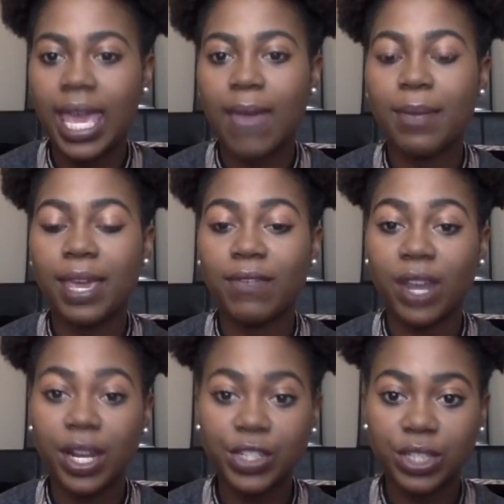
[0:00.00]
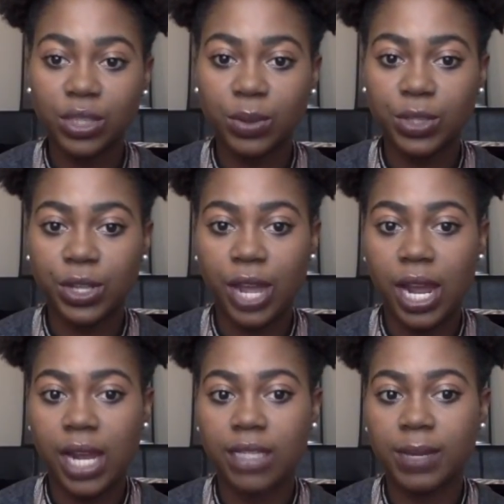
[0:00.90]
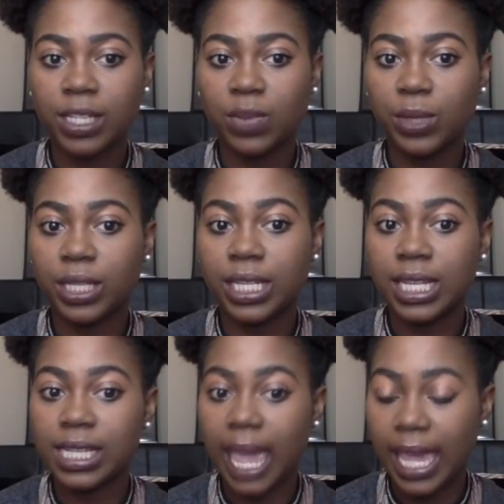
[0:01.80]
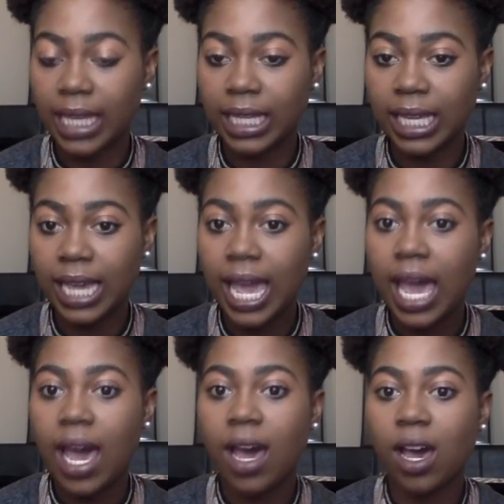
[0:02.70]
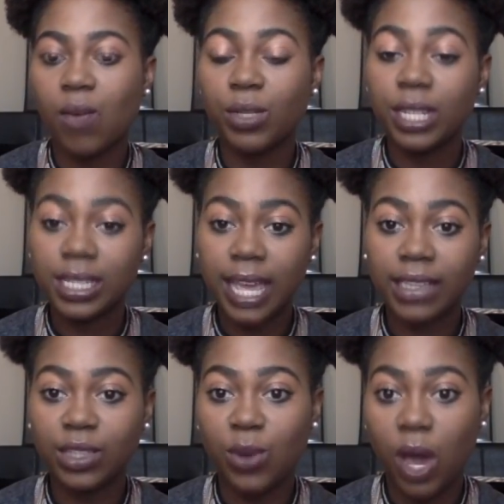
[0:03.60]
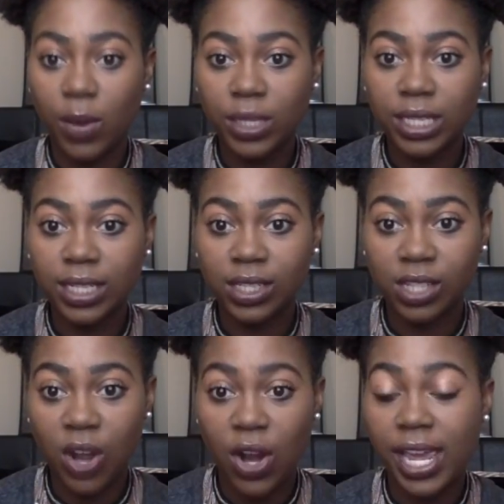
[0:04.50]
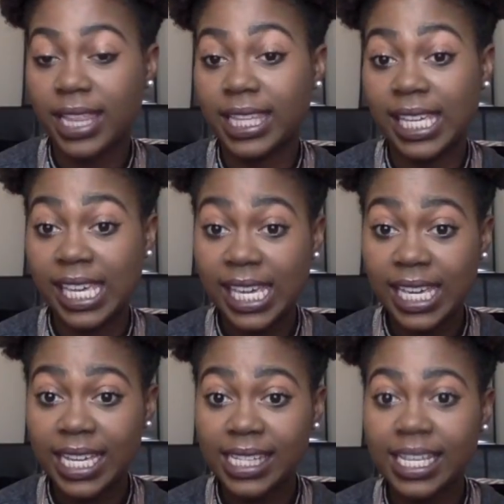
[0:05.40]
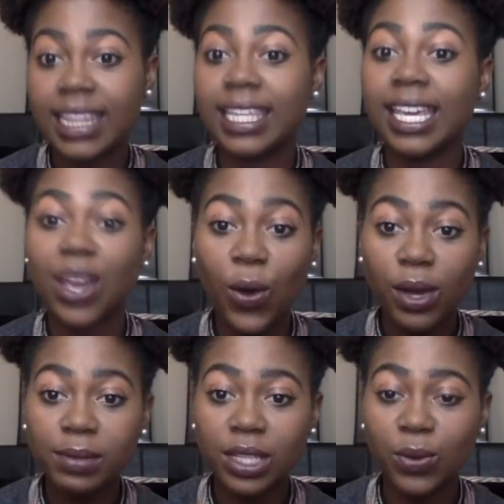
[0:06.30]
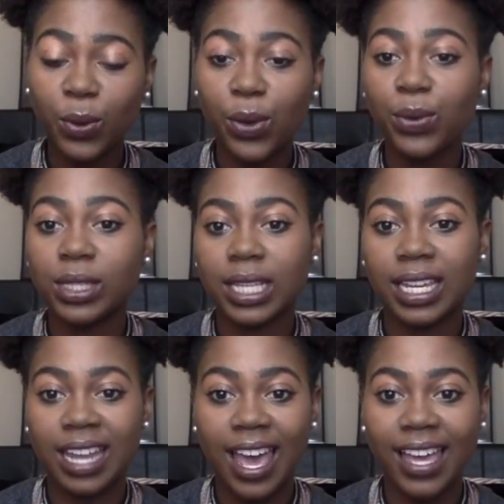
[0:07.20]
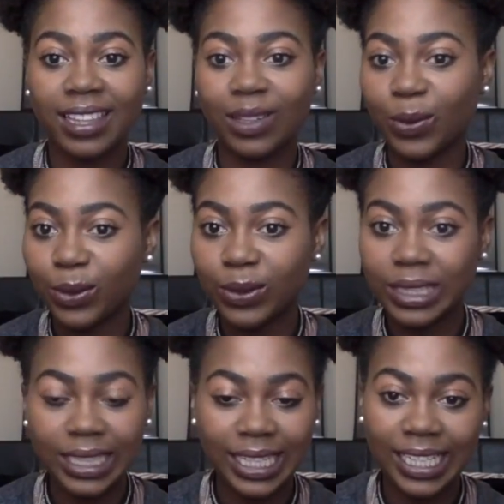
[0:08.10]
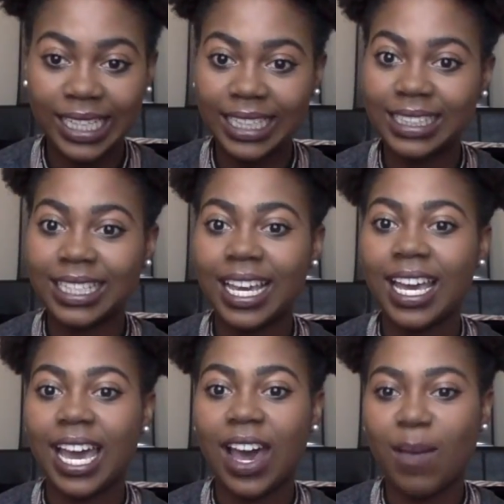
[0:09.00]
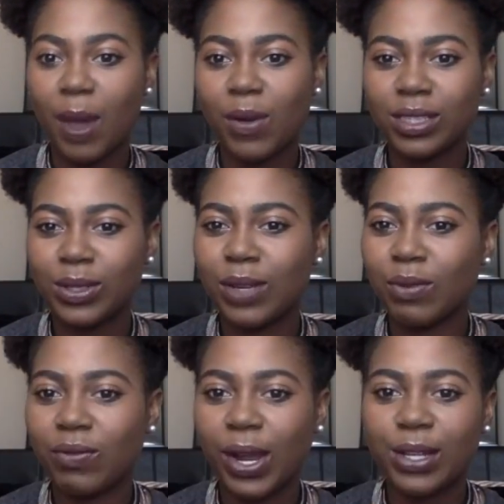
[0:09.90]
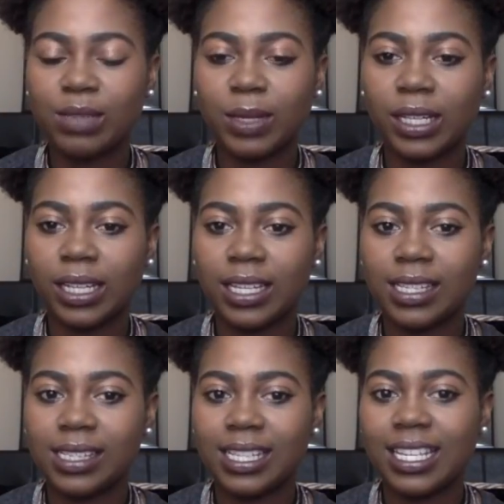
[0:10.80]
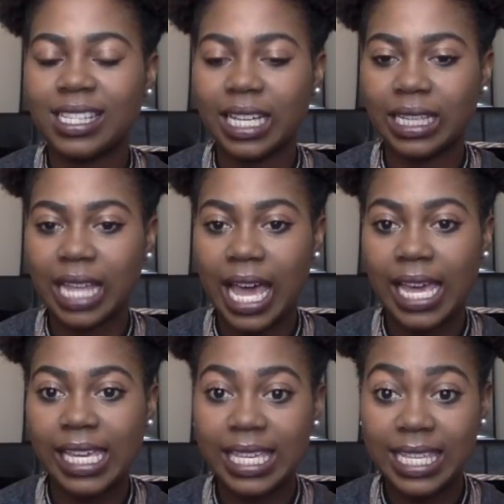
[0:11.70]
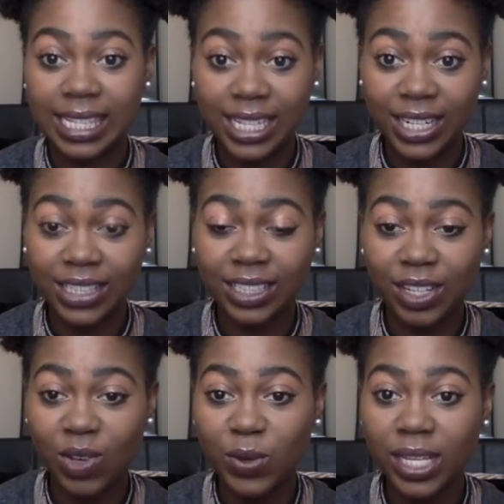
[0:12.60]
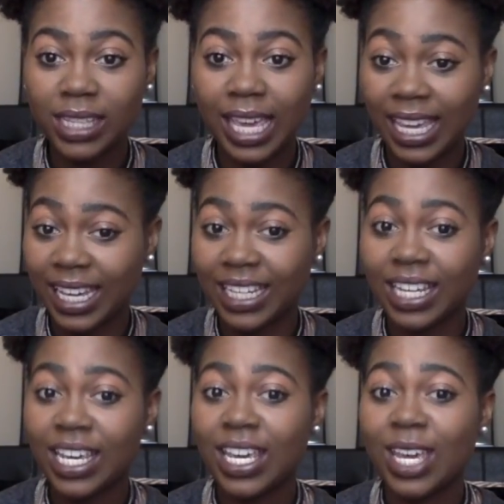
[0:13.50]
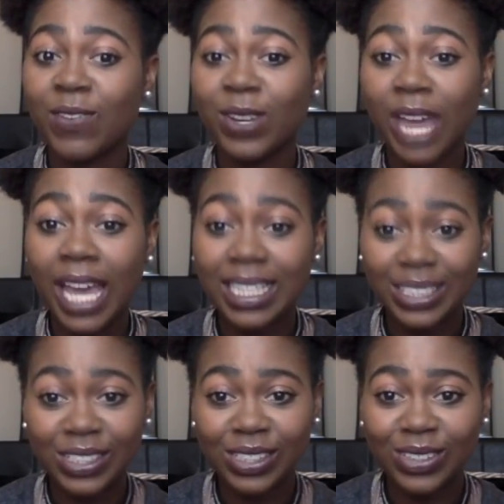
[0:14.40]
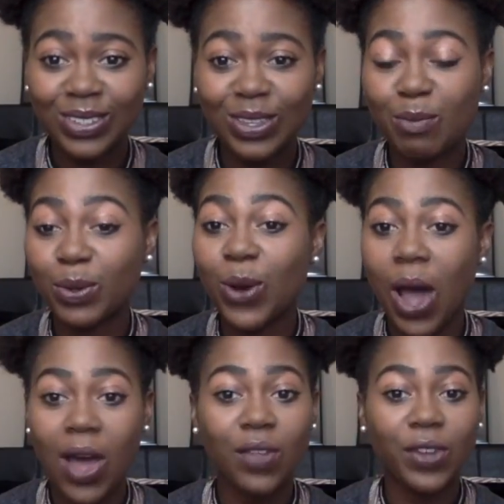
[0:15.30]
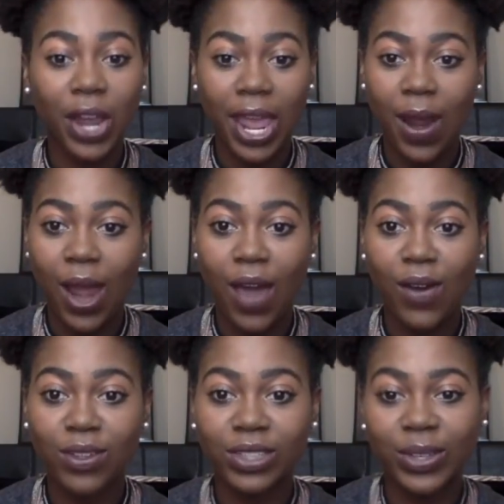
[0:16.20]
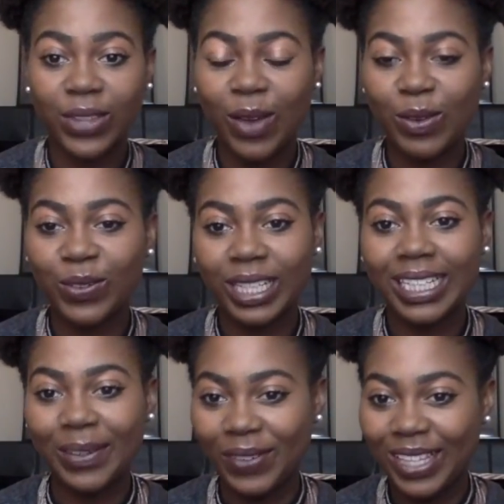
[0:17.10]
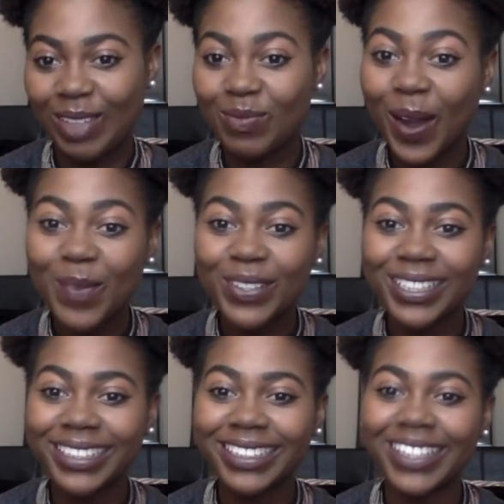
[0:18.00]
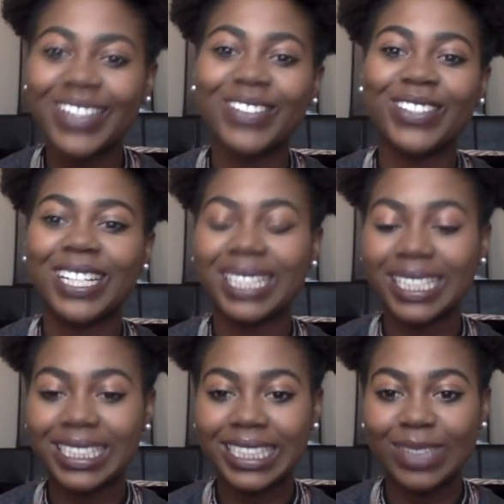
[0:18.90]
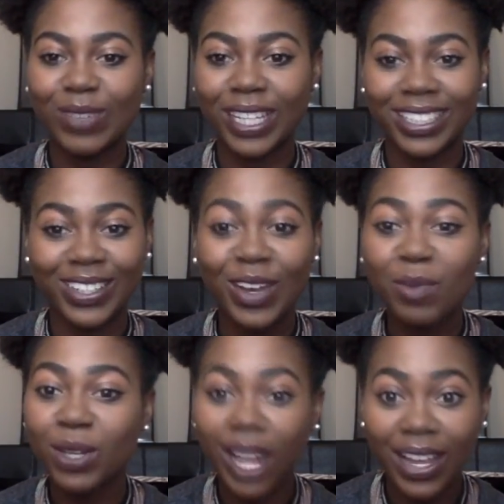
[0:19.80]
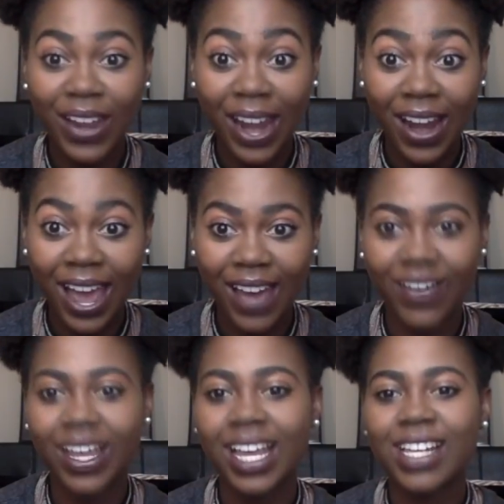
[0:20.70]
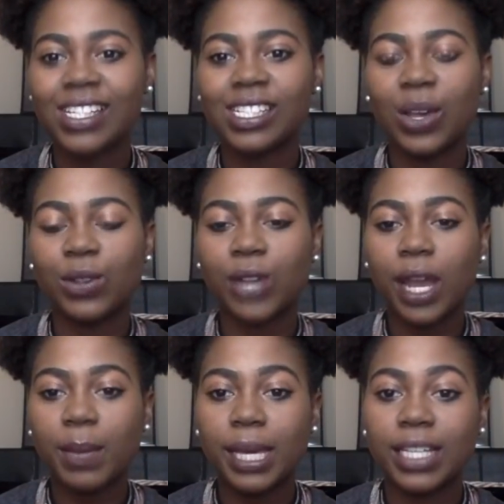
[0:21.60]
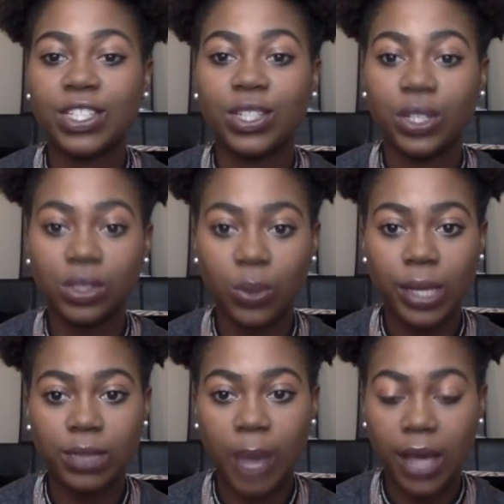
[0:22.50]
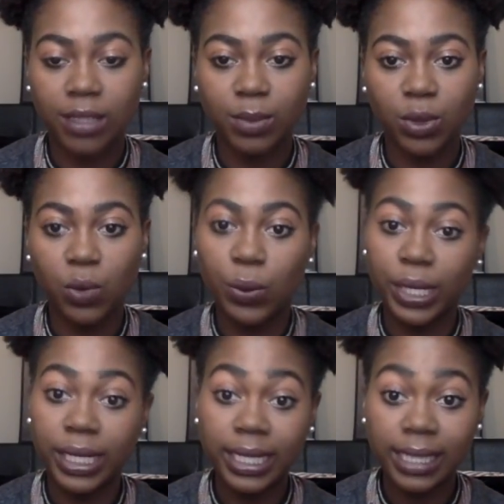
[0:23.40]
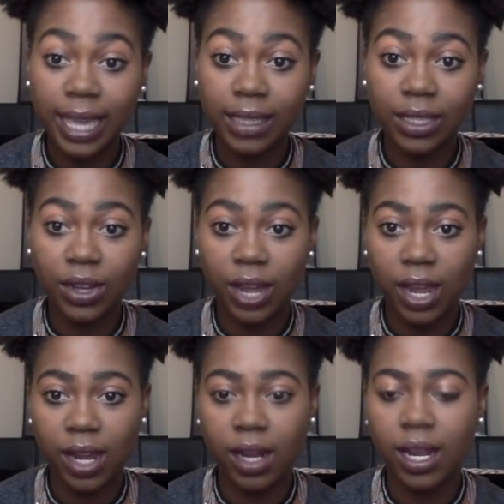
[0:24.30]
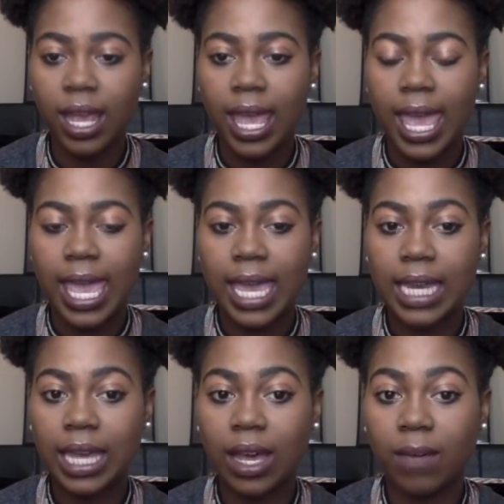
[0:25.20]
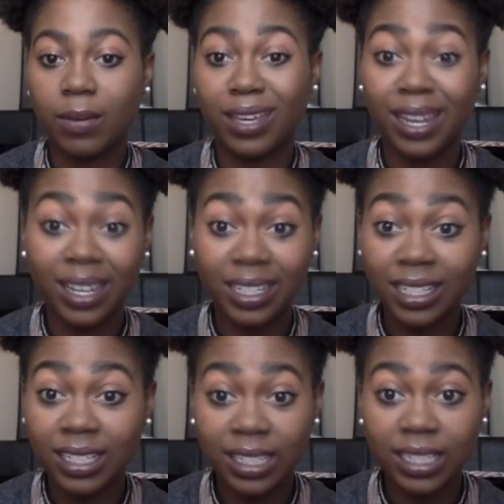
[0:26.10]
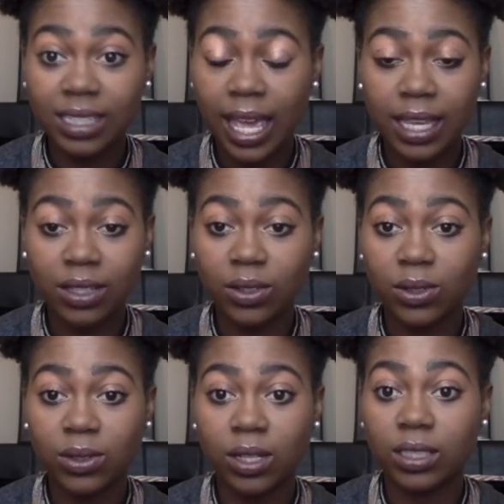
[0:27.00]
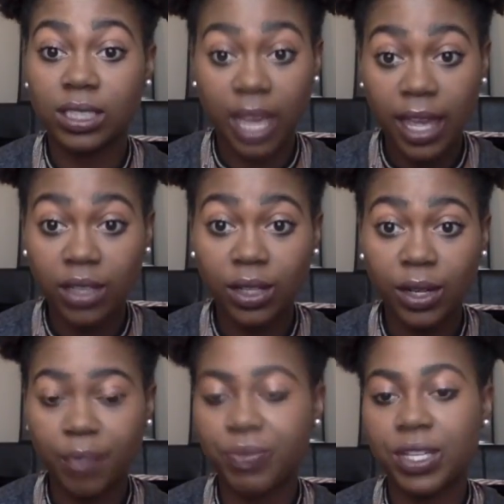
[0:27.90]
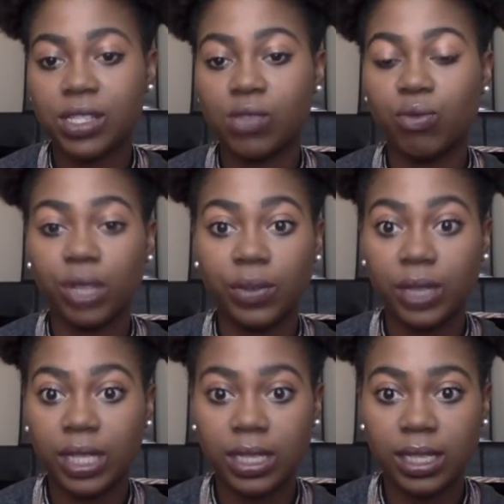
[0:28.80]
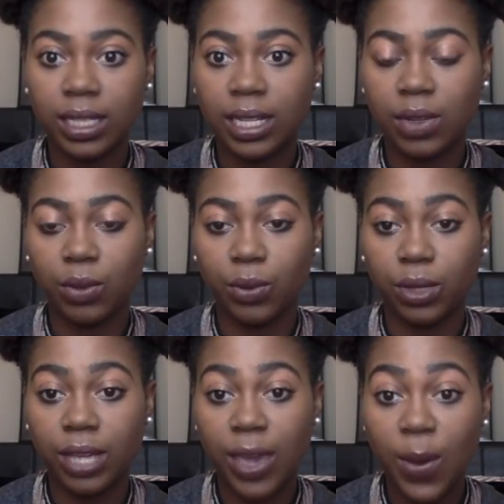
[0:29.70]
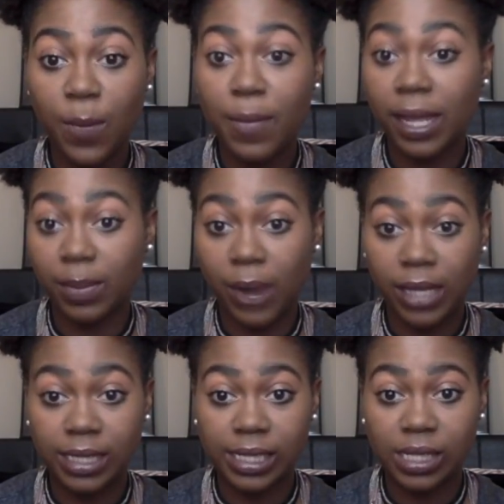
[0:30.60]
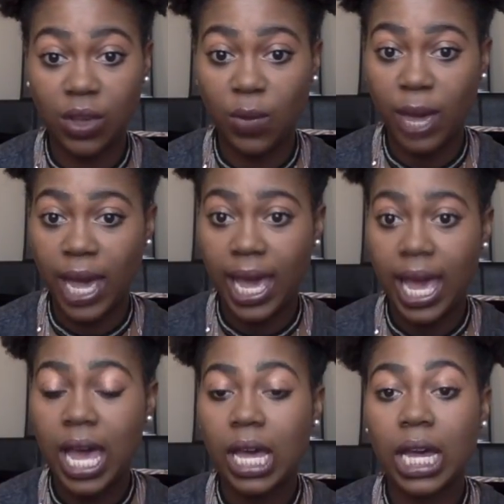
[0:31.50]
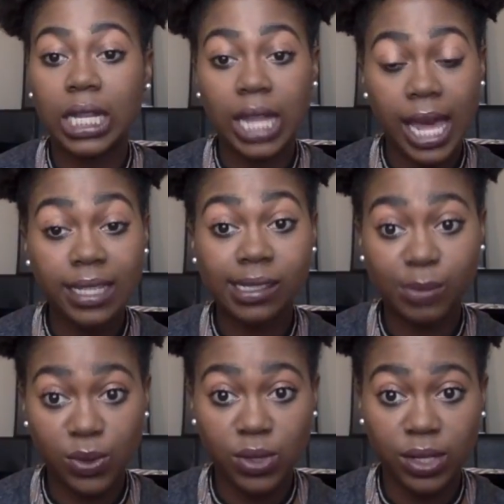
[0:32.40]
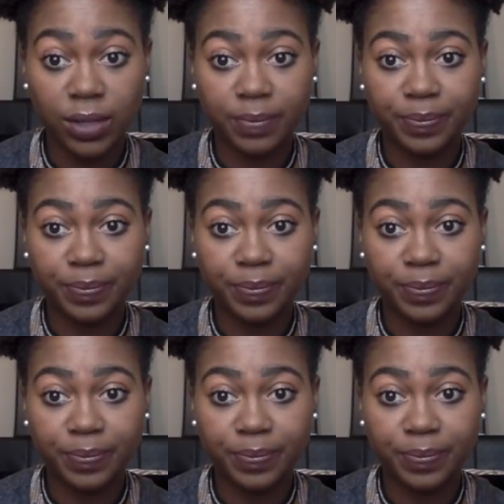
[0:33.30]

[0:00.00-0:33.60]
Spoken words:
being very gentle with your hair, especially with detangling. With detangling, you always need to start at the ends and then go up to the roots, and not the roots to the ends. I always do it in reverse because it's a lot easier to deal with, and if you're not gentle, you can pull all of your hair out, so that would really defeat the purpose of transitioning, because you're going to pull all your hair out. So try to be as gentle as possible when detangling your hair, and getting a good detangler is really, really good, and it will really help make the process go by a lot smoother.